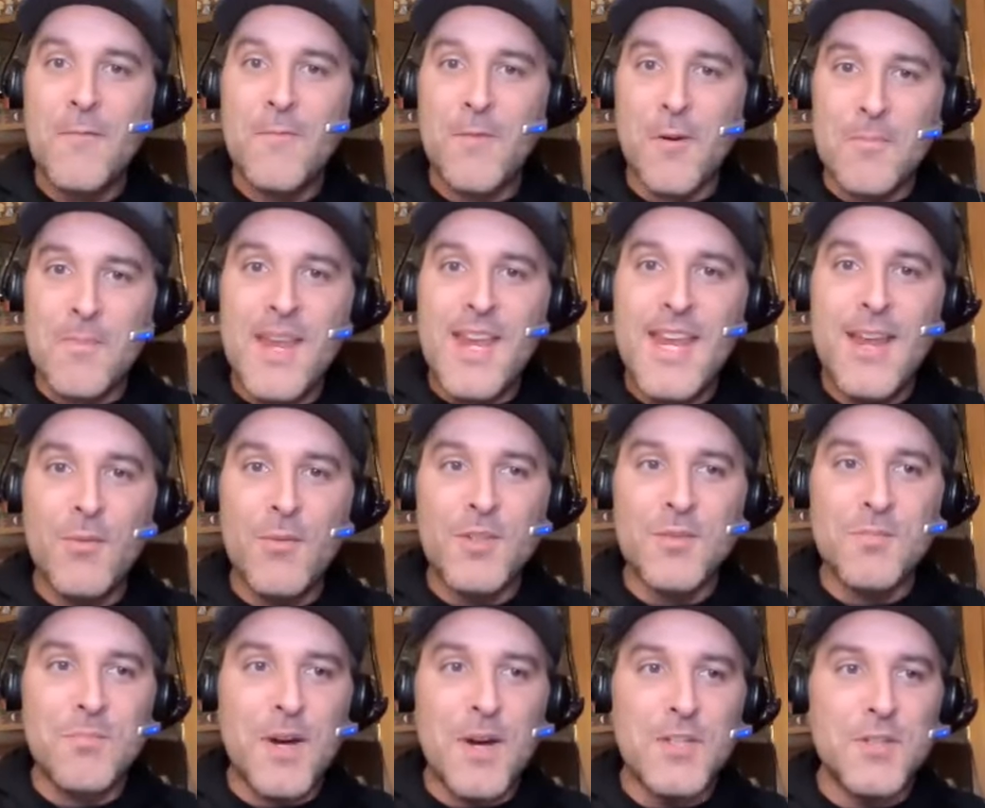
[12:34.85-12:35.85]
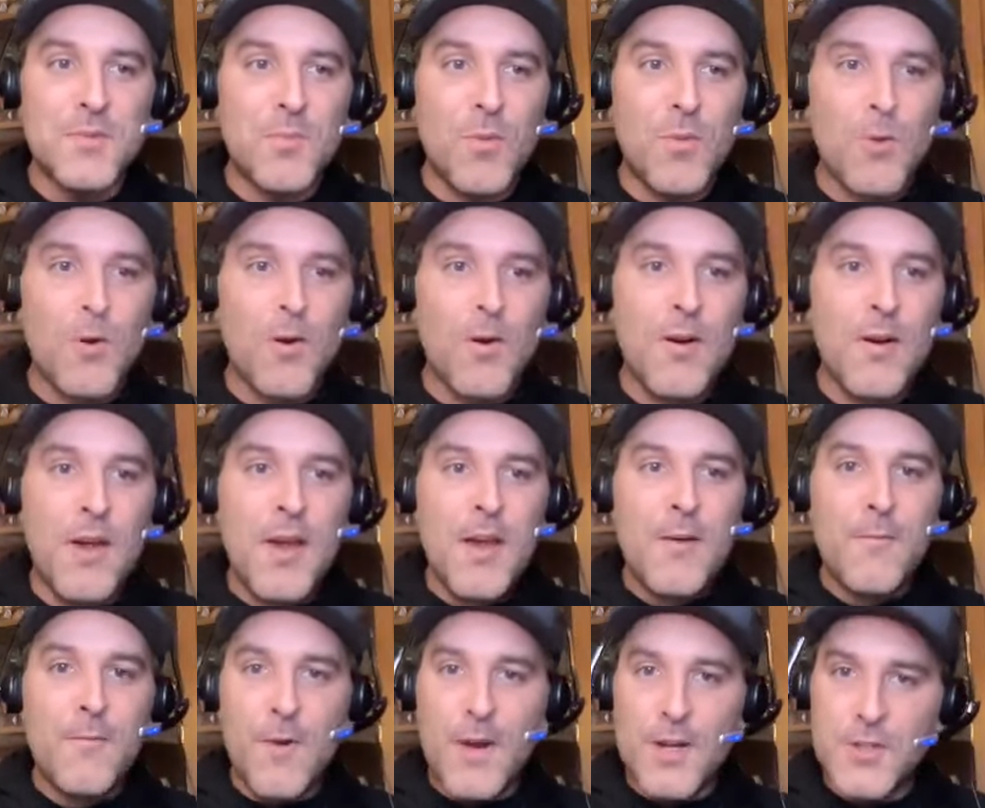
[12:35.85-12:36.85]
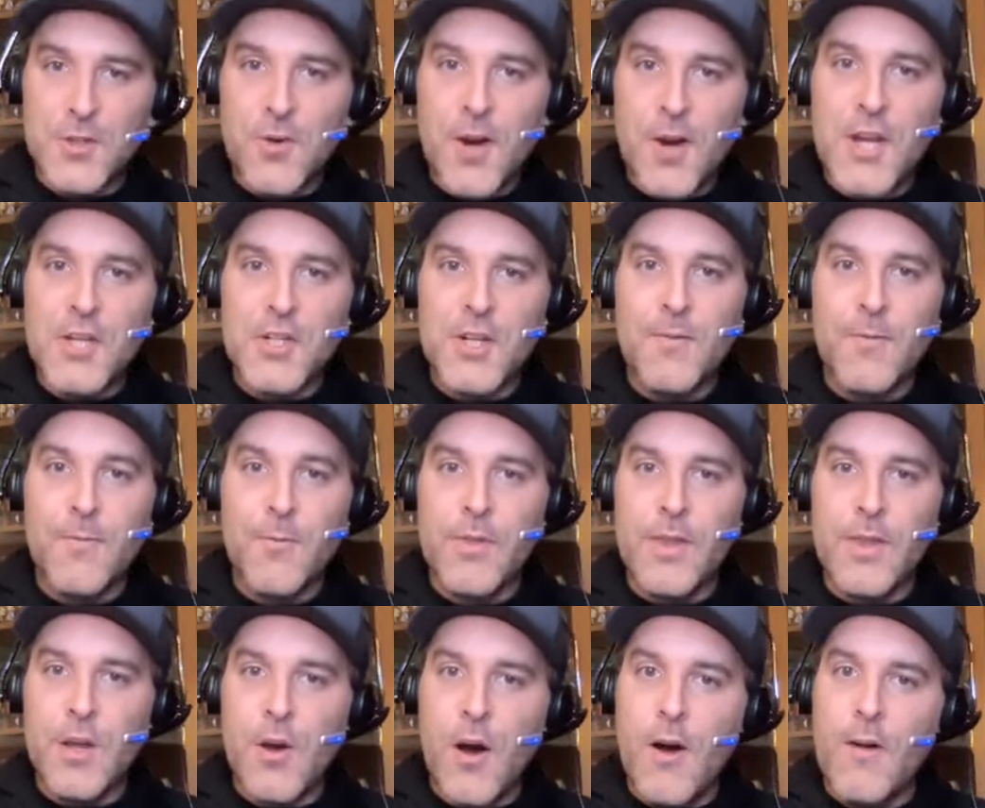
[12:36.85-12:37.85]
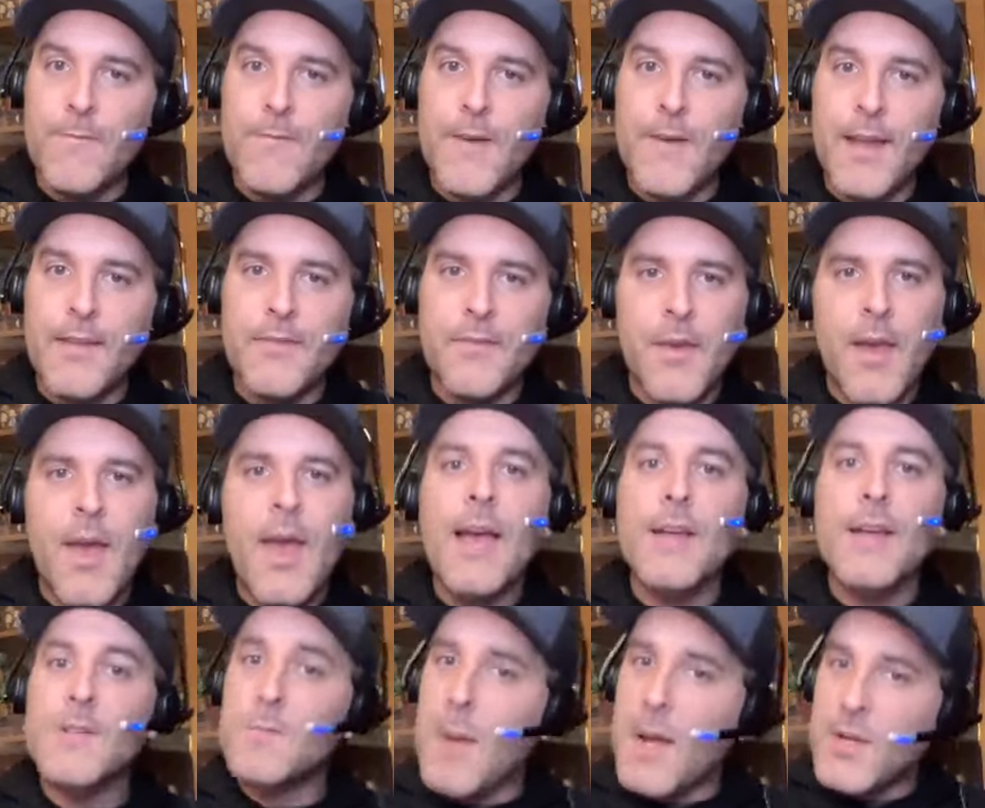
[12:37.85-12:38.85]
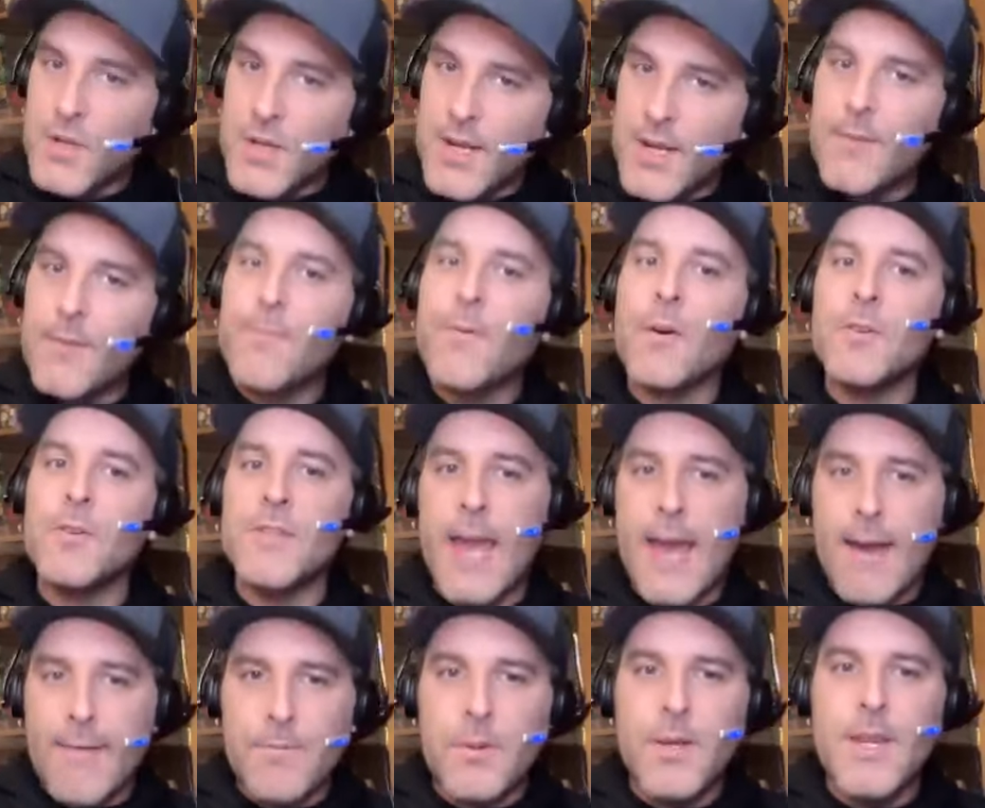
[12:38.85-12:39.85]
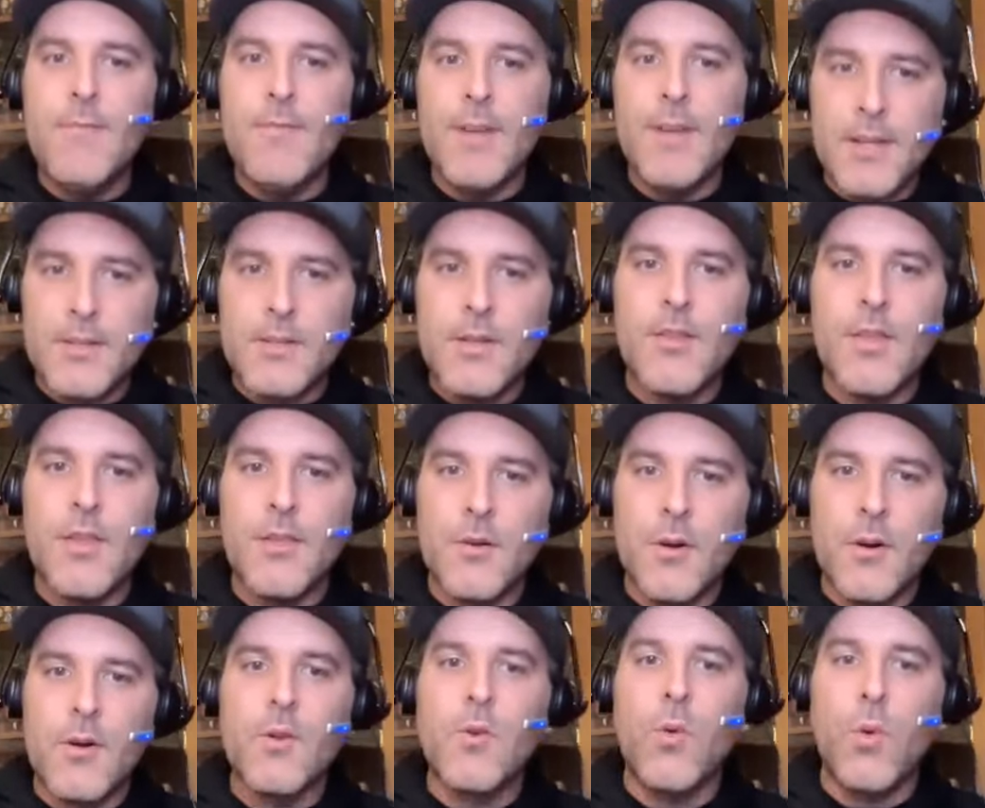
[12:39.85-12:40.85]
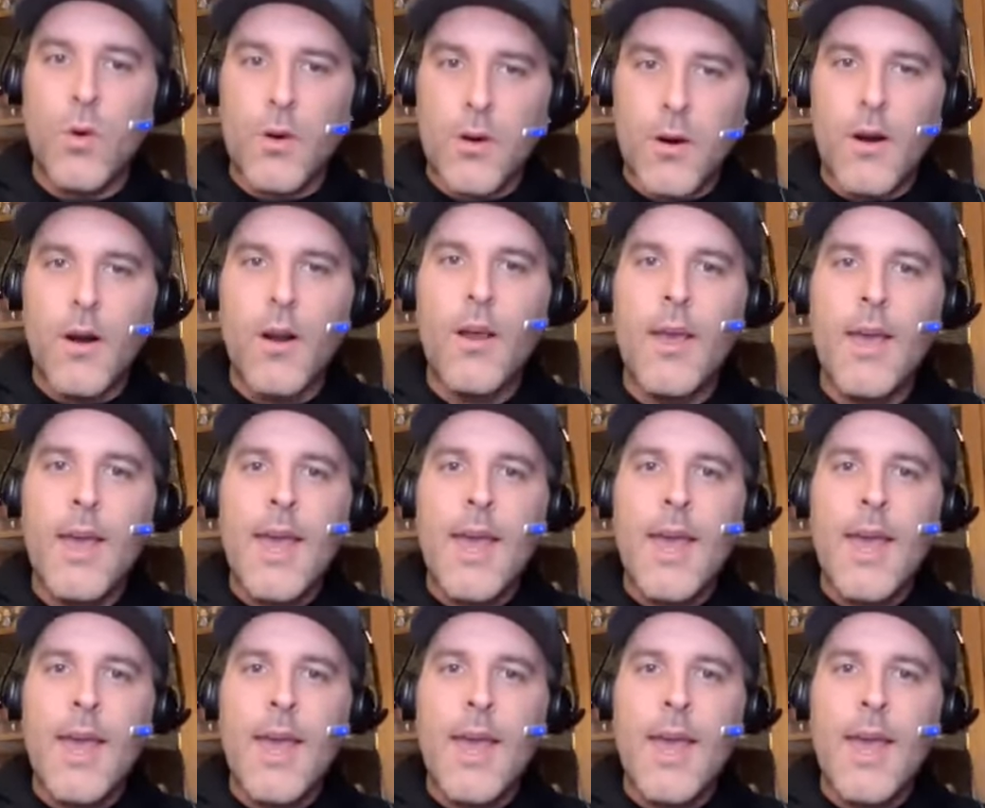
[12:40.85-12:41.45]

For me, it was much more frustration for the offense, especially in the first half, but even into the third quarter.